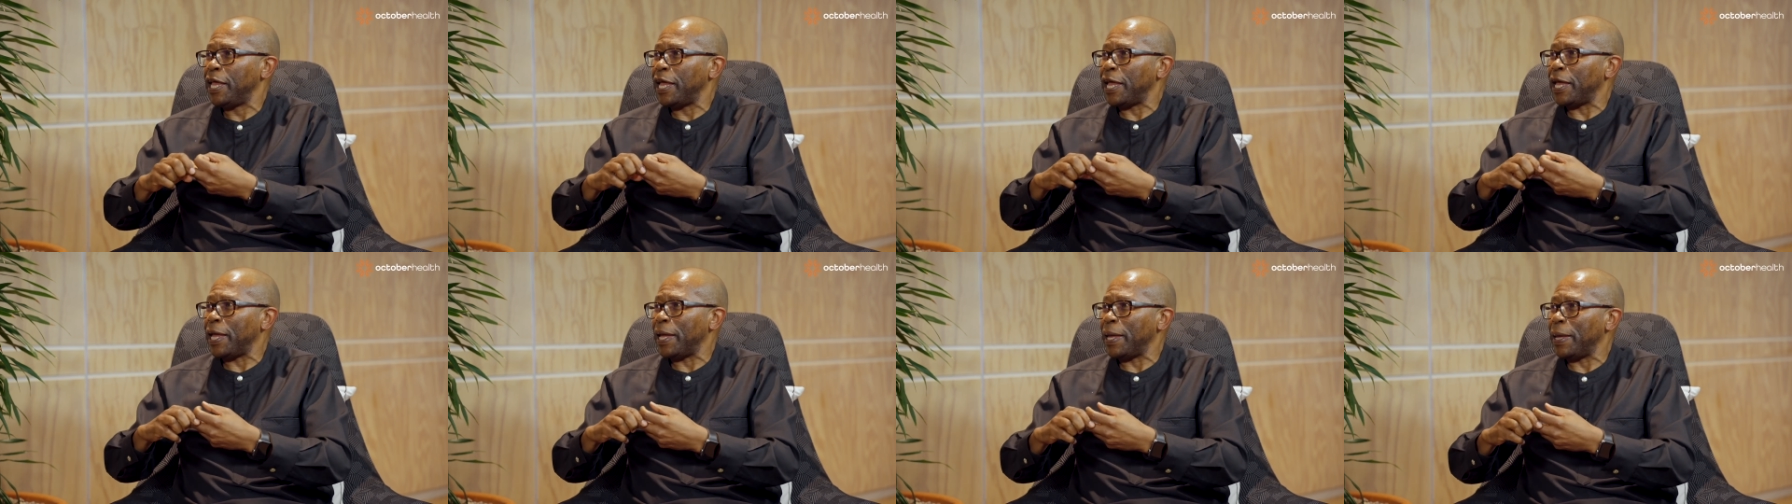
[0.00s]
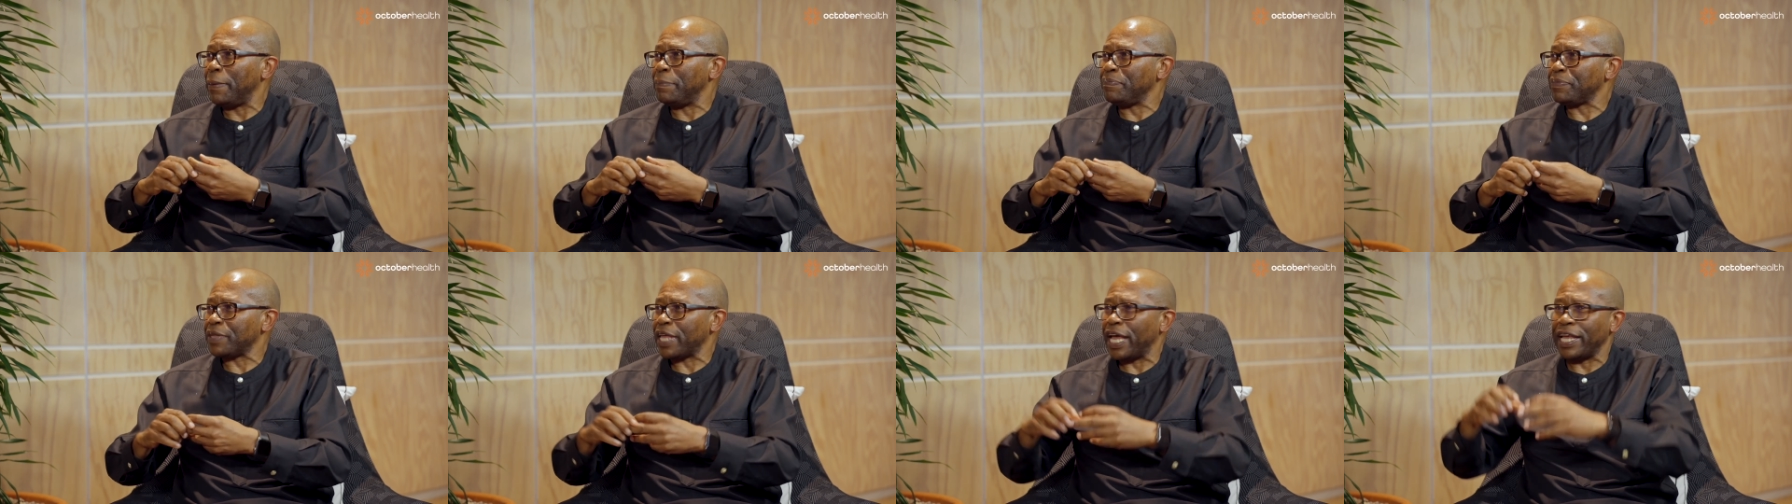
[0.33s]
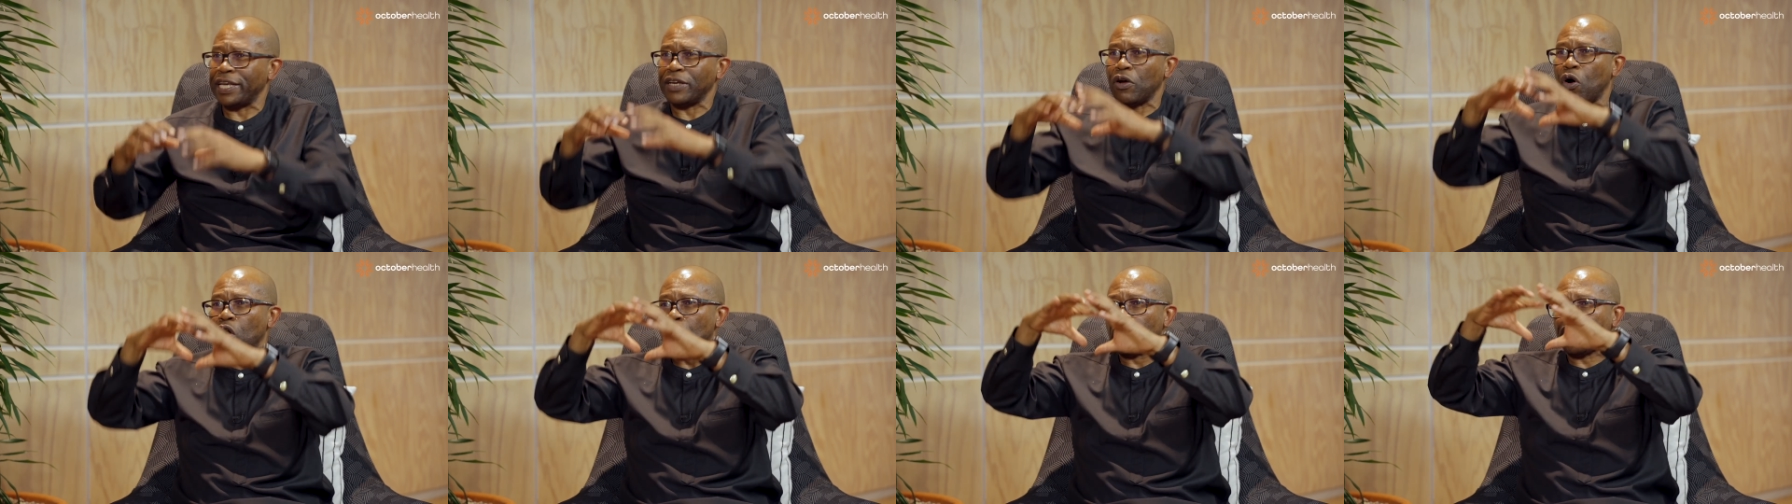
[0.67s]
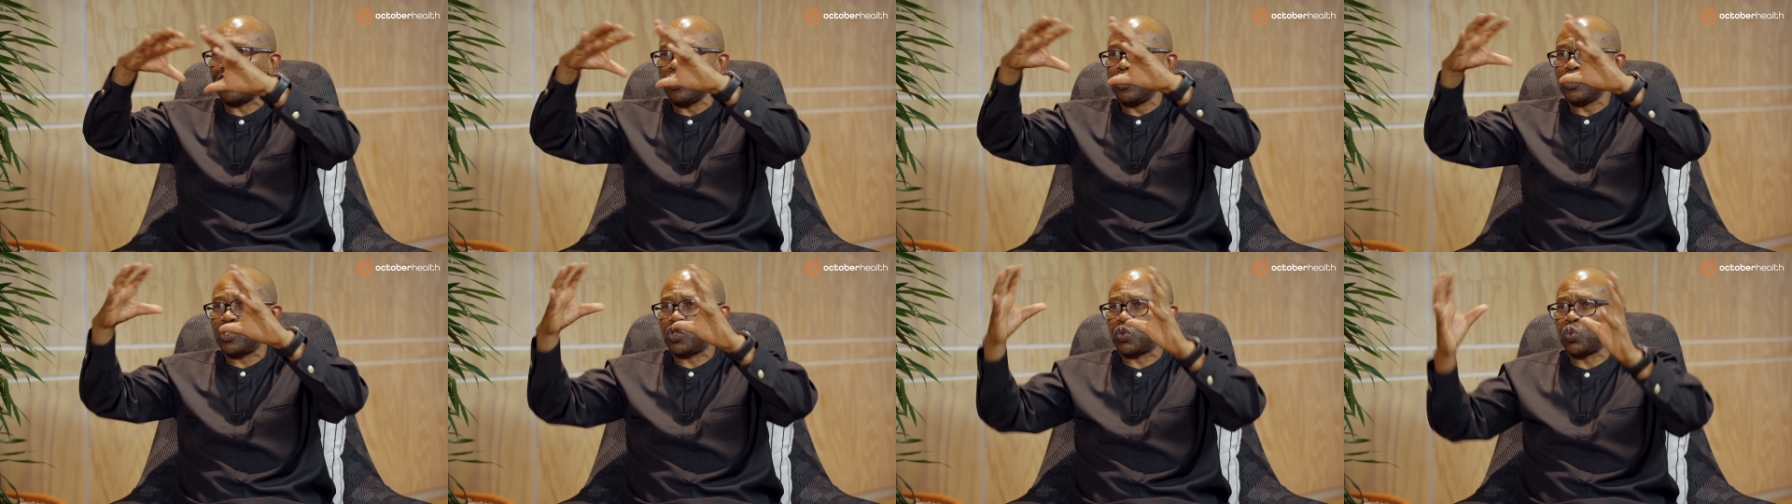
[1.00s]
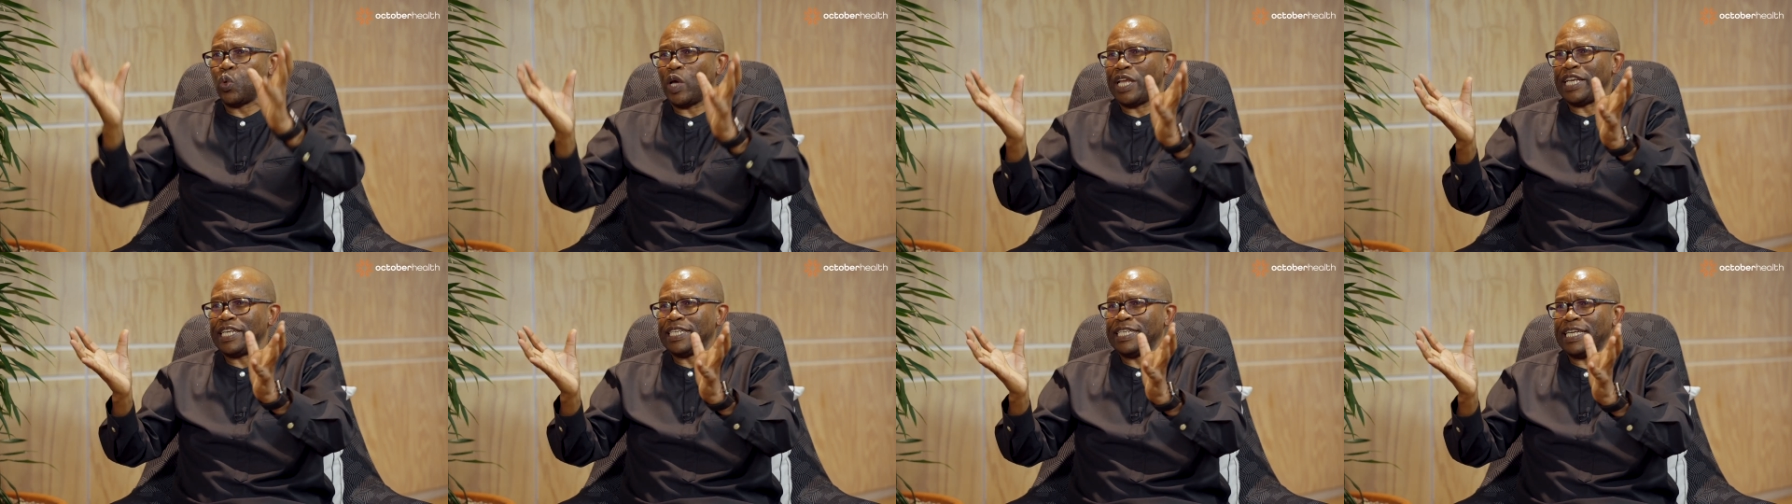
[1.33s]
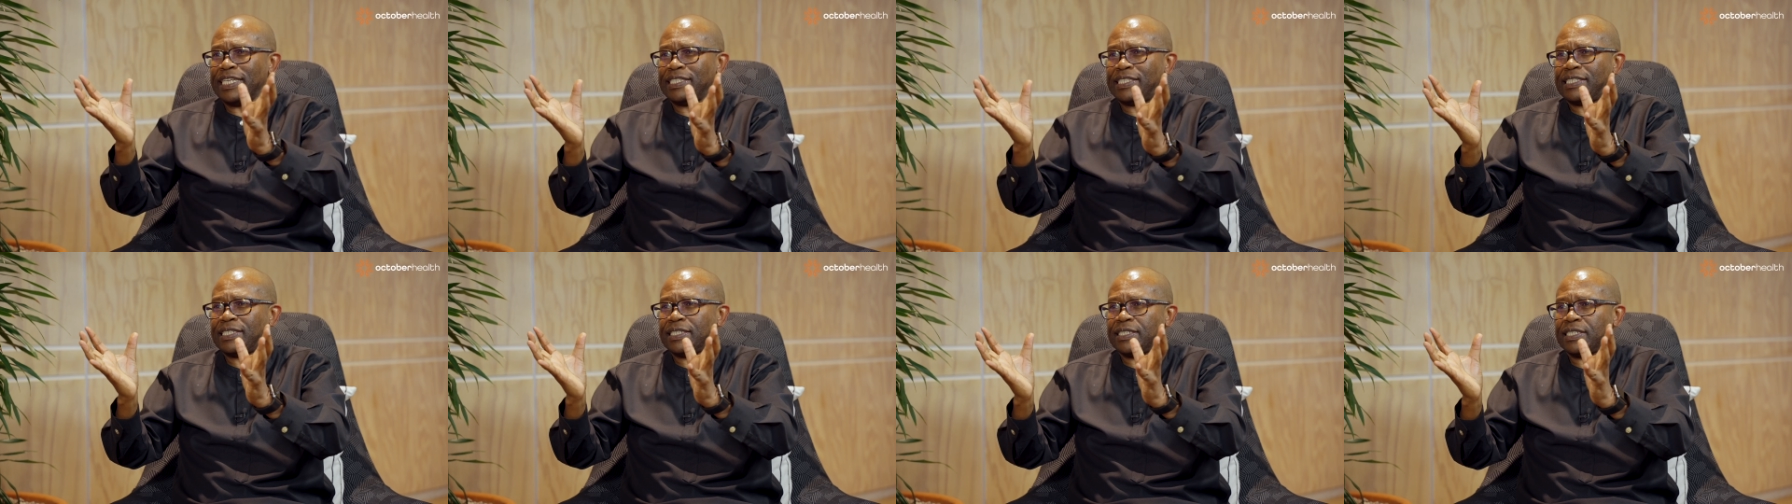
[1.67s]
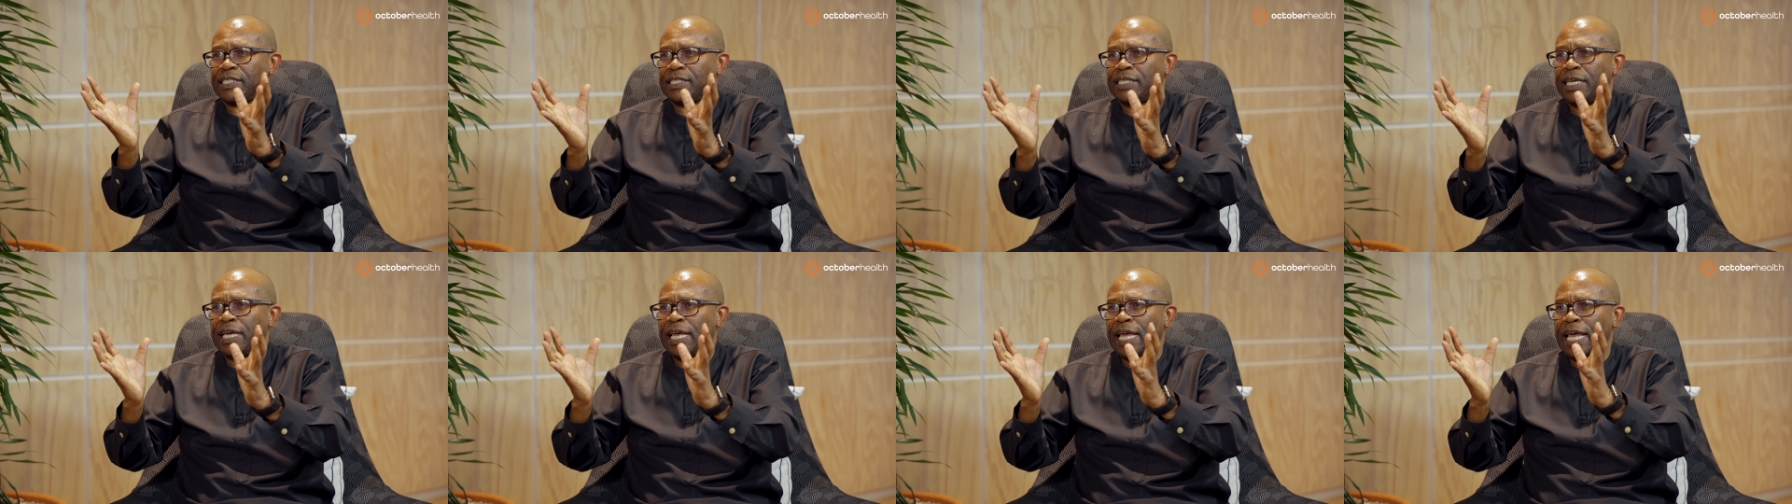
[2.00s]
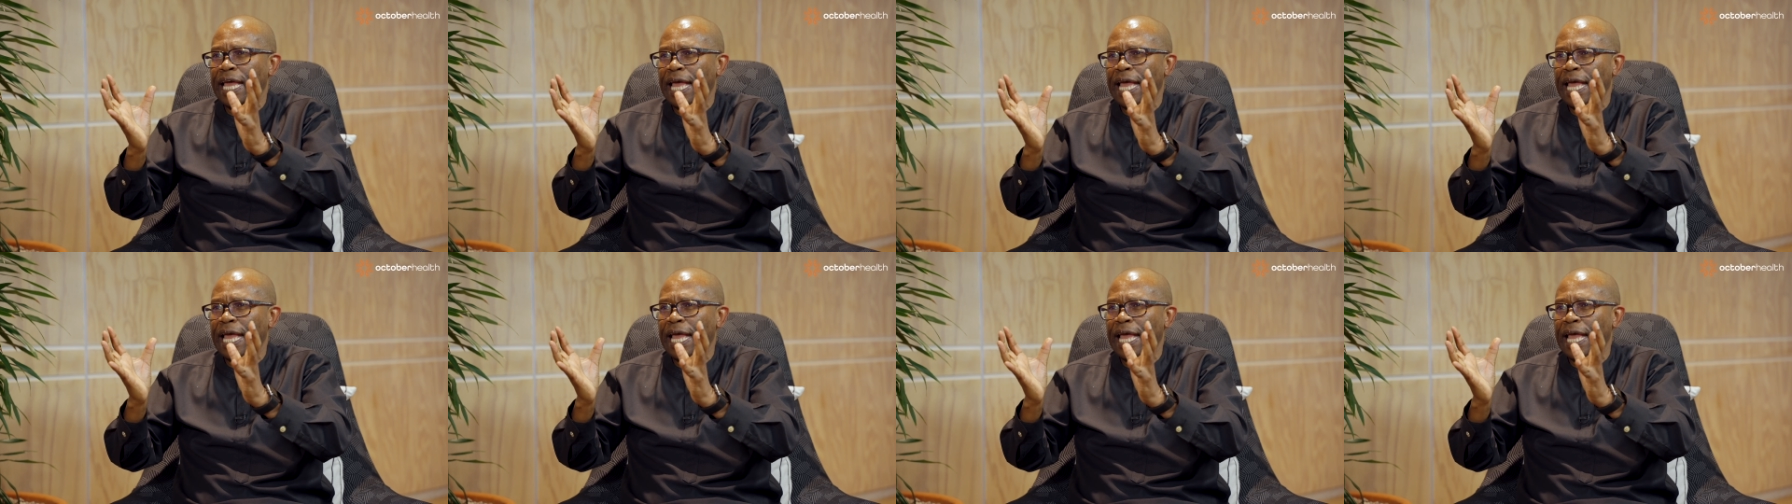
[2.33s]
and all those wellnesses